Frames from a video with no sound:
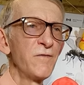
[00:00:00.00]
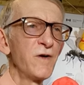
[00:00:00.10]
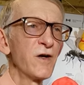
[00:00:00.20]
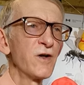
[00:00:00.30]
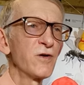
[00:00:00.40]

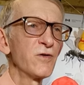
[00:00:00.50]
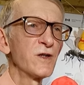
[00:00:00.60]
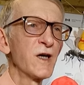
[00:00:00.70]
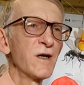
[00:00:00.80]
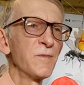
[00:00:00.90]
very hot
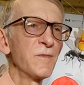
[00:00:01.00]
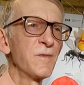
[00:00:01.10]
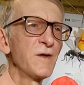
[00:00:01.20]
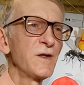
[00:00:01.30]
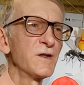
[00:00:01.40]
time
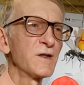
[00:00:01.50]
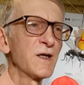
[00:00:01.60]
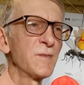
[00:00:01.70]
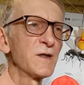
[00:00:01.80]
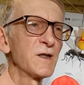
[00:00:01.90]
in
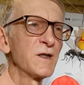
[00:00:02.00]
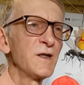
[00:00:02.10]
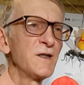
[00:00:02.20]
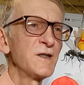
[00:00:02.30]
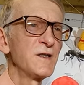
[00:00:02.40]
summer
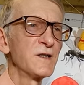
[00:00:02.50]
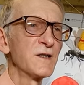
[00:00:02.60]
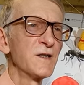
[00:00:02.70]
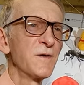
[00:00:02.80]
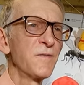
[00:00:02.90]
season.